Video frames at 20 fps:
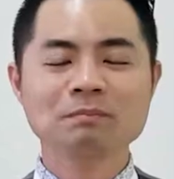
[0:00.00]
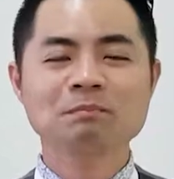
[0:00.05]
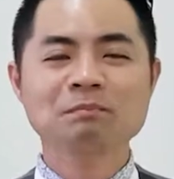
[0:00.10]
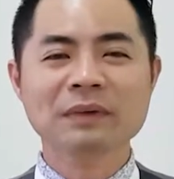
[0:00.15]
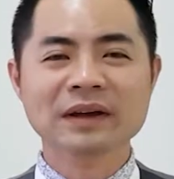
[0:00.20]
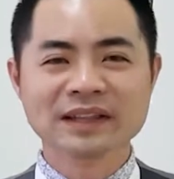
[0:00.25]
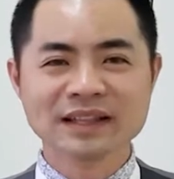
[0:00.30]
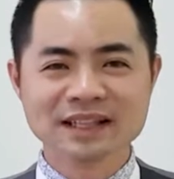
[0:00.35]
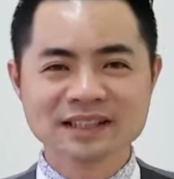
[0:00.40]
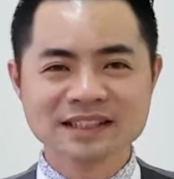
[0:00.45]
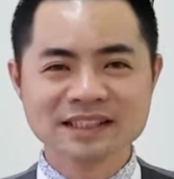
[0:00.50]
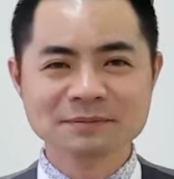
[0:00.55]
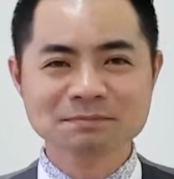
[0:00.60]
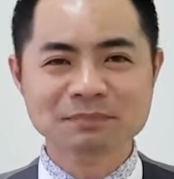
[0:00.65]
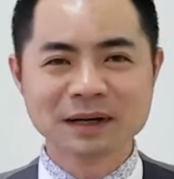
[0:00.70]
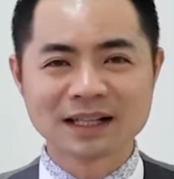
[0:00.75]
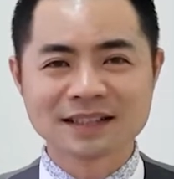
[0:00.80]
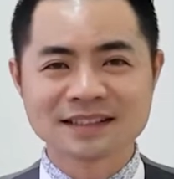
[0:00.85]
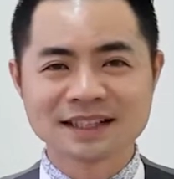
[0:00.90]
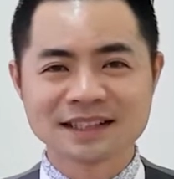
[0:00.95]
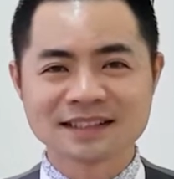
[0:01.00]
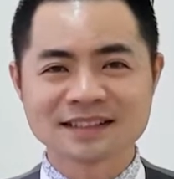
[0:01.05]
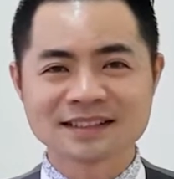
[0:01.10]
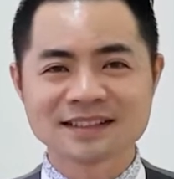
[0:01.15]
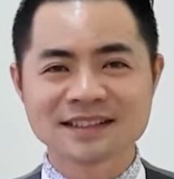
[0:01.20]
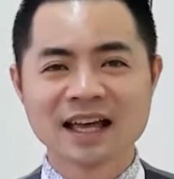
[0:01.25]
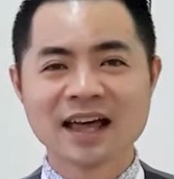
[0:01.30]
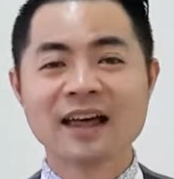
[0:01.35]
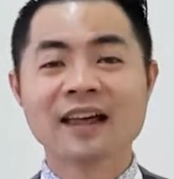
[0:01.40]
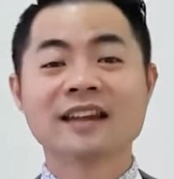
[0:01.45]
managing budgets.
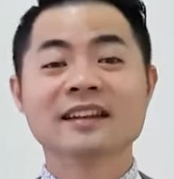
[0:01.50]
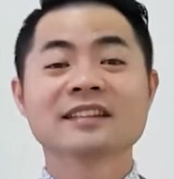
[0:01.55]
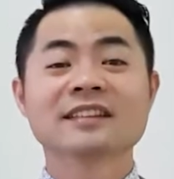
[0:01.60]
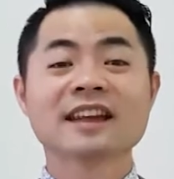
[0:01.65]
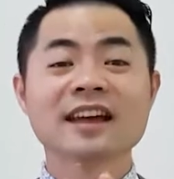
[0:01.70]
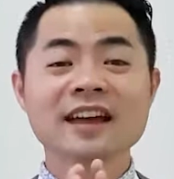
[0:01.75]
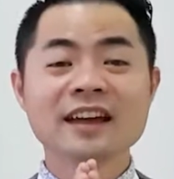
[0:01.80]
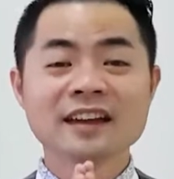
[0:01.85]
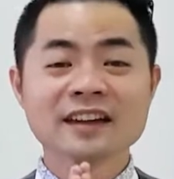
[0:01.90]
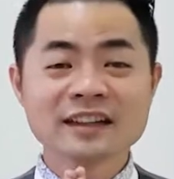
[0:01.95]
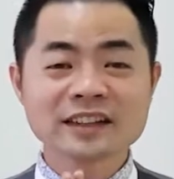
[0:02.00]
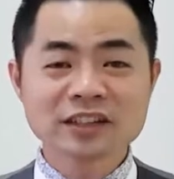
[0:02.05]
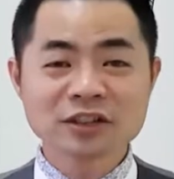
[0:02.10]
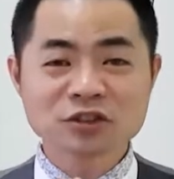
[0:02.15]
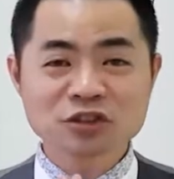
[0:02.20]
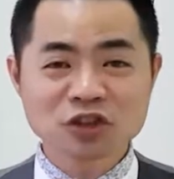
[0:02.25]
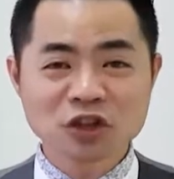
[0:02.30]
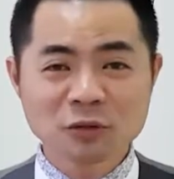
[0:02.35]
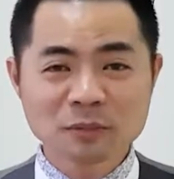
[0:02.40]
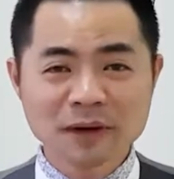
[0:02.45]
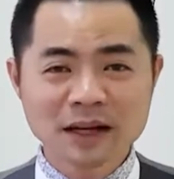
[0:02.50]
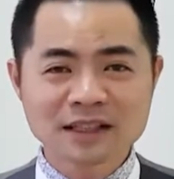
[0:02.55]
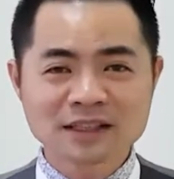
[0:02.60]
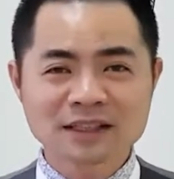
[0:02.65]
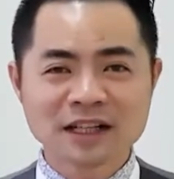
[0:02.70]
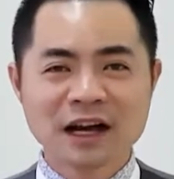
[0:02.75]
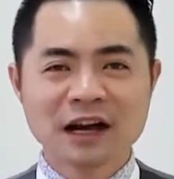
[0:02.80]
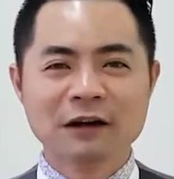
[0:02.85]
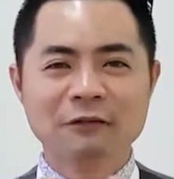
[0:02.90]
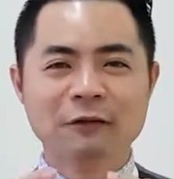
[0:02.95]
Thank you so much
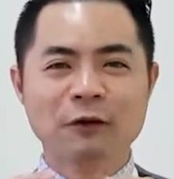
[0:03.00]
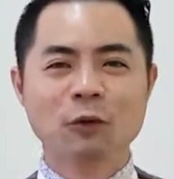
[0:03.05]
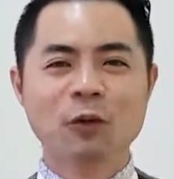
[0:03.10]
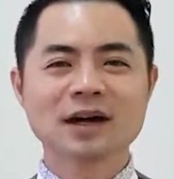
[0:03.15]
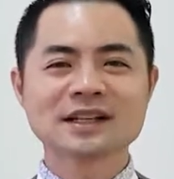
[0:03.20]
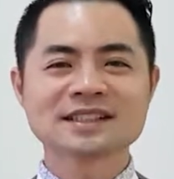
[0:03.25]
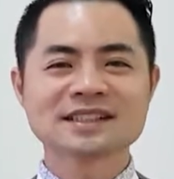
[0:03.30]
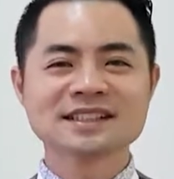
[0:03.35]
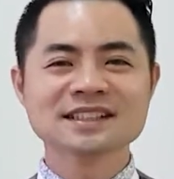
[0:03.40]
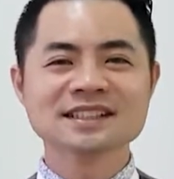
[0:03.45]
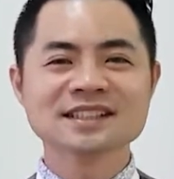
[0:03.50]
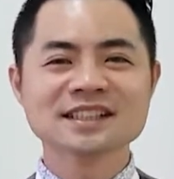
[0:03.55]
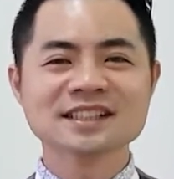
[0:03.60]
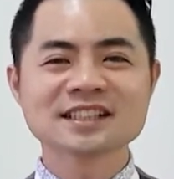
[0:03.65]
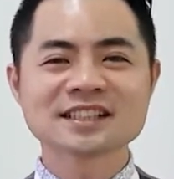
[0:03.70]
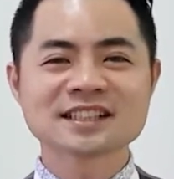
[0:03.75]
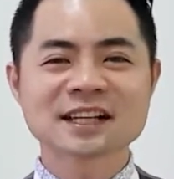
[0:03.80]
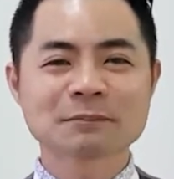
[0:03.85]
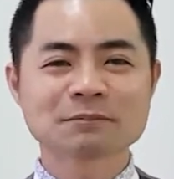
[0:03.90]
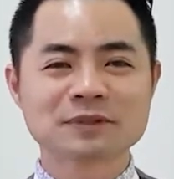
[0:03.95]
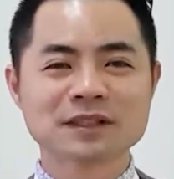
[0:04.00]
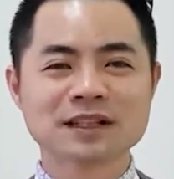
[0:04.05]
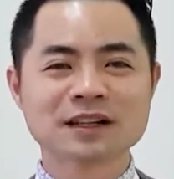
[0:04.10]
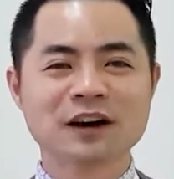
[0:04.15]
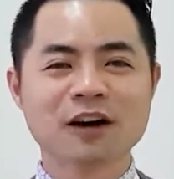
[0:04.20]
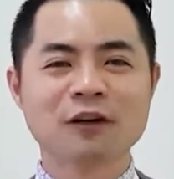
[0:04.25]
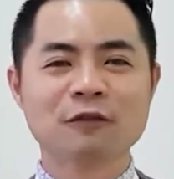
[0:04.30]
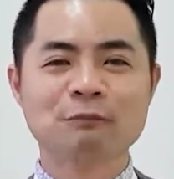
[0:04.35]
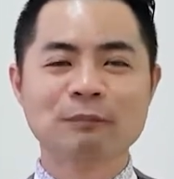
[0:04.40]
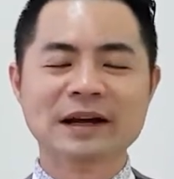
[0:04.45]
for watching this chapter
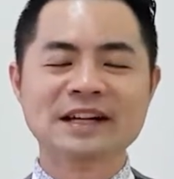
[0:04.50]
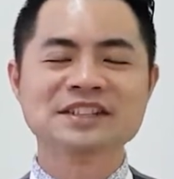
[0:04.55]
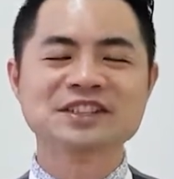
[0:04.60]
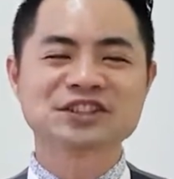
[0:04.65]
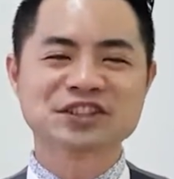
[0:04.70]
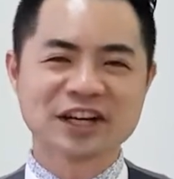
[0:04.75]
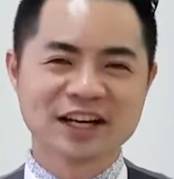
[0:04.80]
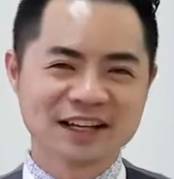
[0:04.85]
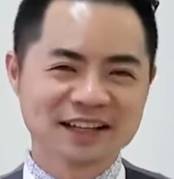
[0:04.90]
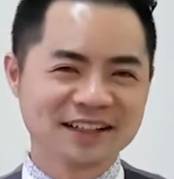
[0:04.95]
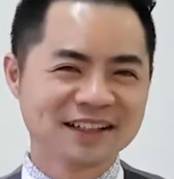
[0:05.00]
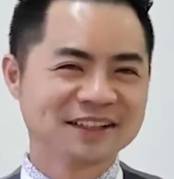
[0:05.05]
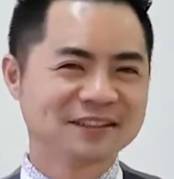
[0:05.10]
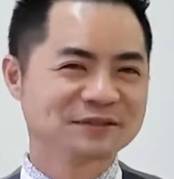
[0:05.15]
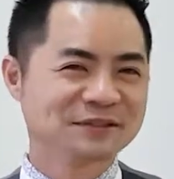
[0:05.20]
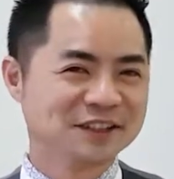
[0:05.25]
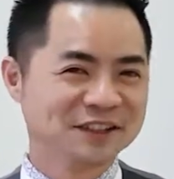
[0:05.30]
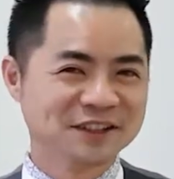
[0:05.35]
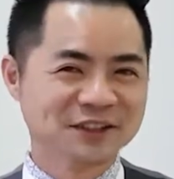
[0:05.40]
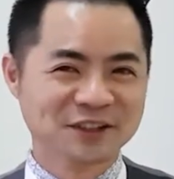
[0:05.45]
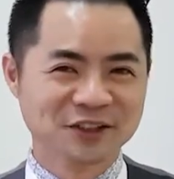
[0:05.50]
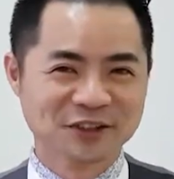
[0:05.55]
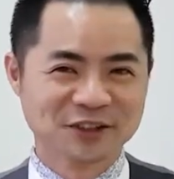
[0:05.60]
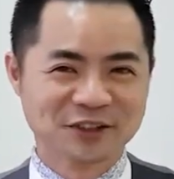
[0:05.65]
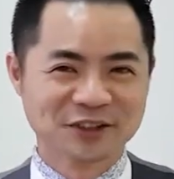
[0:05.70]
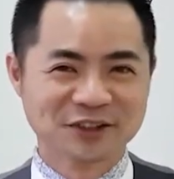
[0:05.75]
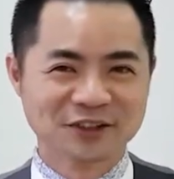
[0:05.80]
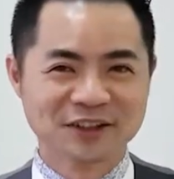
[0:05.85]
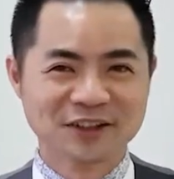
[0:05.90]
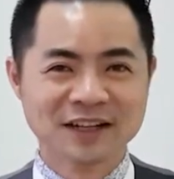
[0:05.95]
of my sharing video.